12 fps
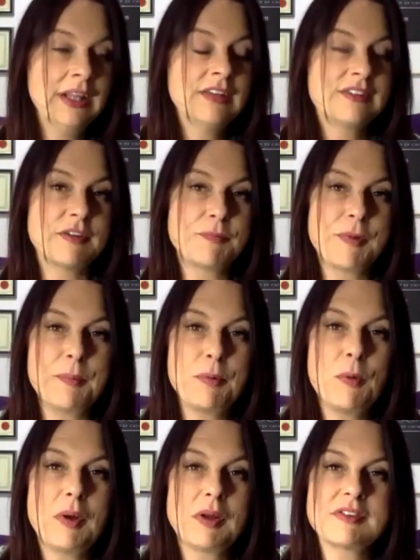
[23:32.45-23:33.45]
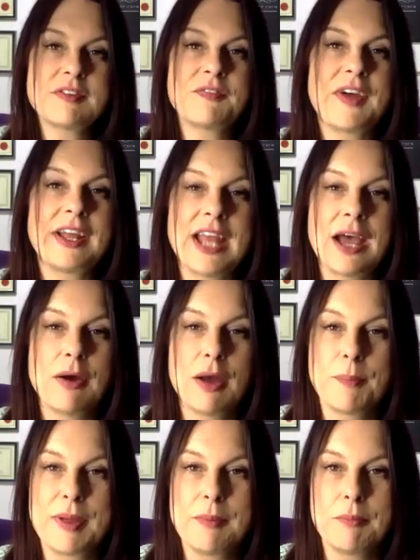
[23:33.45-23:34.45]
So if people want to find out a
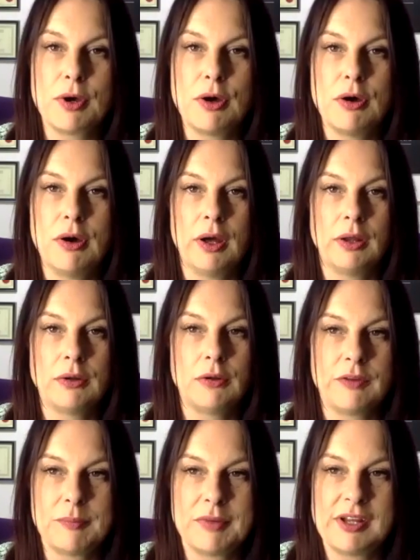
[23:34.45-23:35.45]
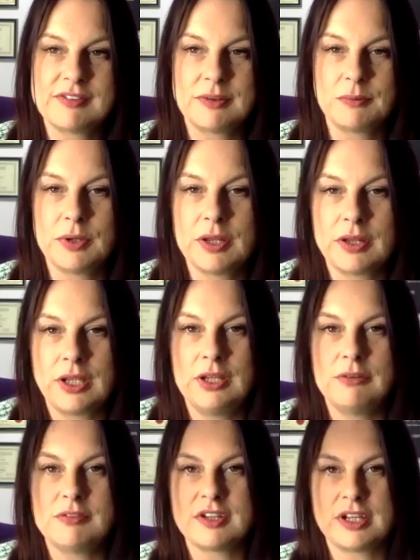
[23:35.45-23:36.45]
bit more on all the amazing work that
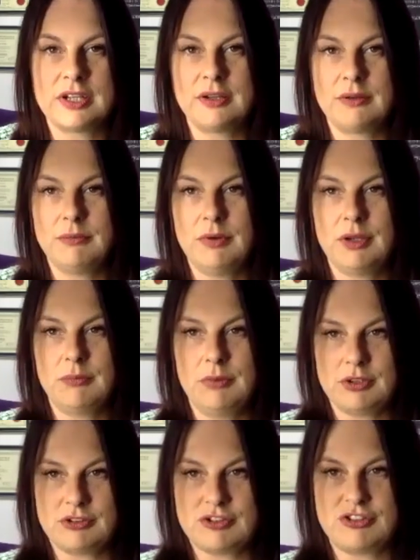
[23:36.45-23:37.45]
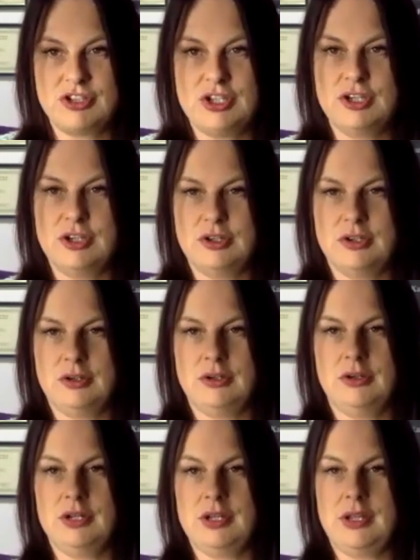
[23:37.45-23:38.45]
you do, what's
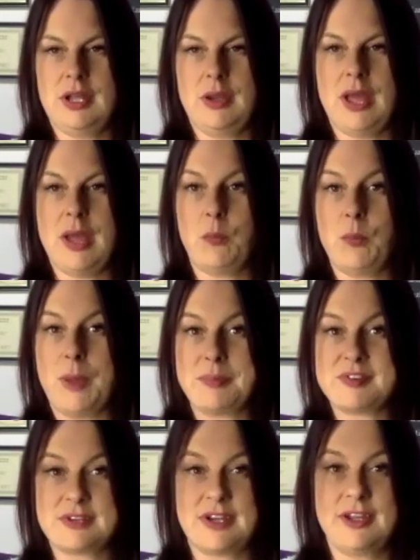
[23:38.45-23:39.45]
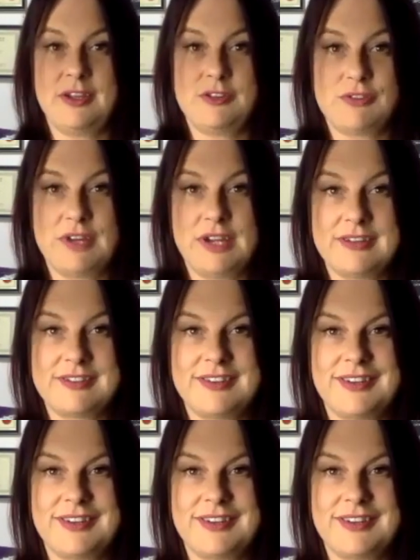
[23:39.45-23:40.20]
your website address?